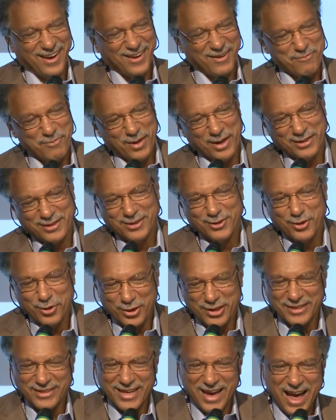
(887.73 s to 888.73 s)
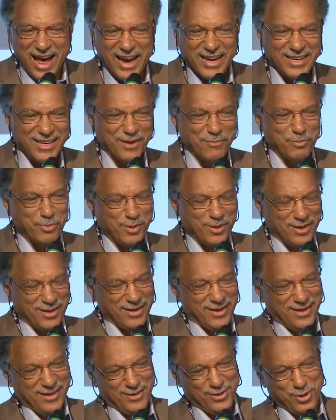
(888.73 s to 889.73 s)
But you can add up
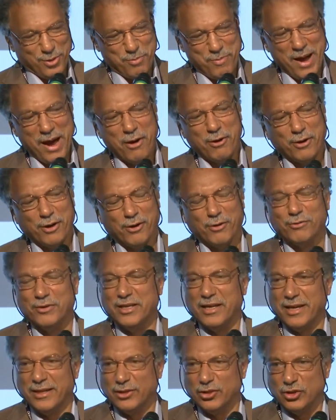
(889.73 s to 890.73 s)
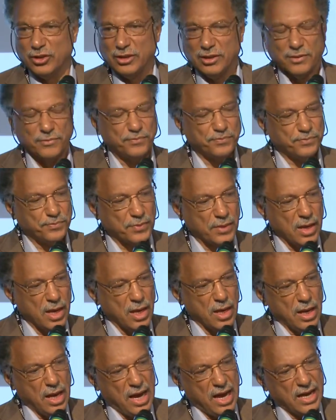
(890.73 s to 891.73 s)
the power of the engine,
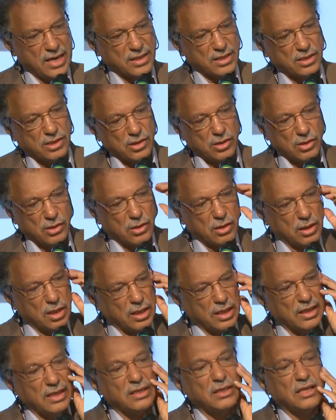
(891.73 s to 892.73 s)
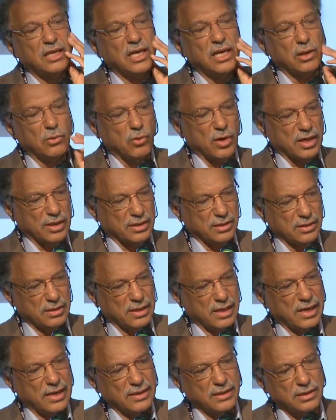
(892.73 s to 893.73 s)
and in kilowatt,
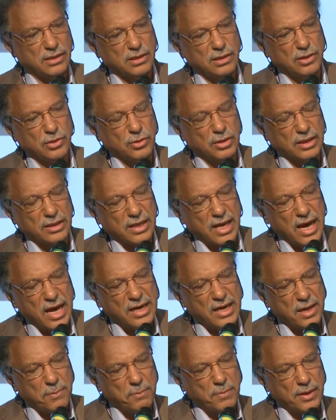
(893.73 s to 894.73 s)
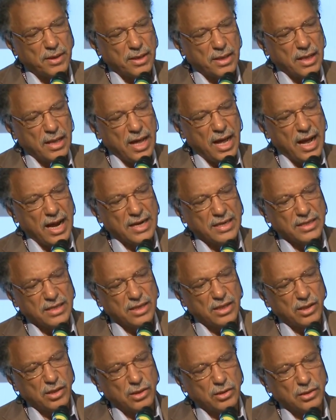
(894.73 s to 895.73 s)
and you can add up, and
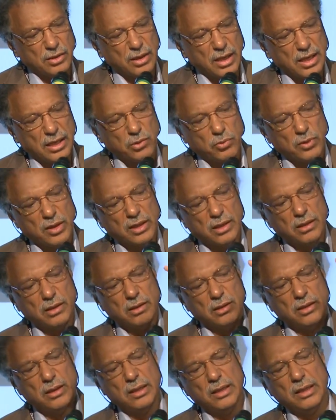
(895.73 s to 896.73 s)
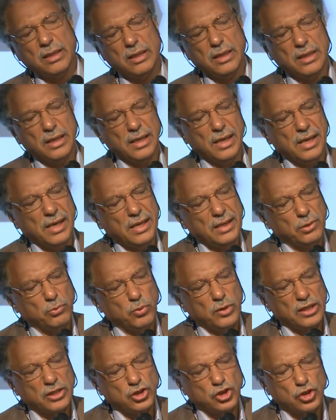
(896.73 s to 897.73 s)
it will it
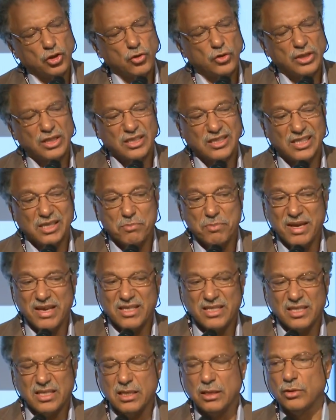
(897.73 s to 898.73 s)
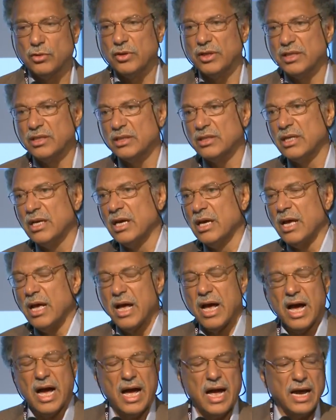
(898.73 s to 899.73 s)
will show this immense increase.
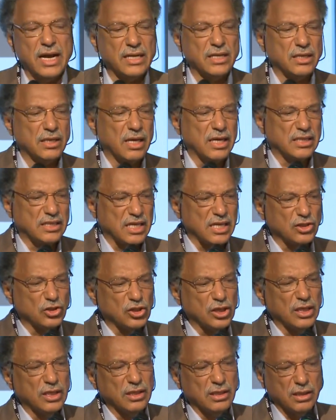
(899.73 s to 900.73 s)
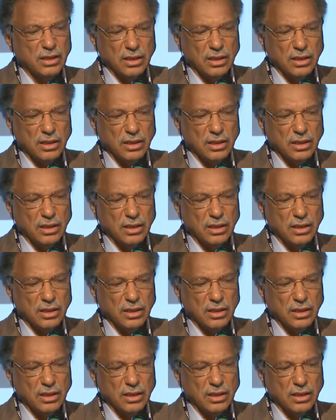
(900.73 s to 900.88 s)
And essentially the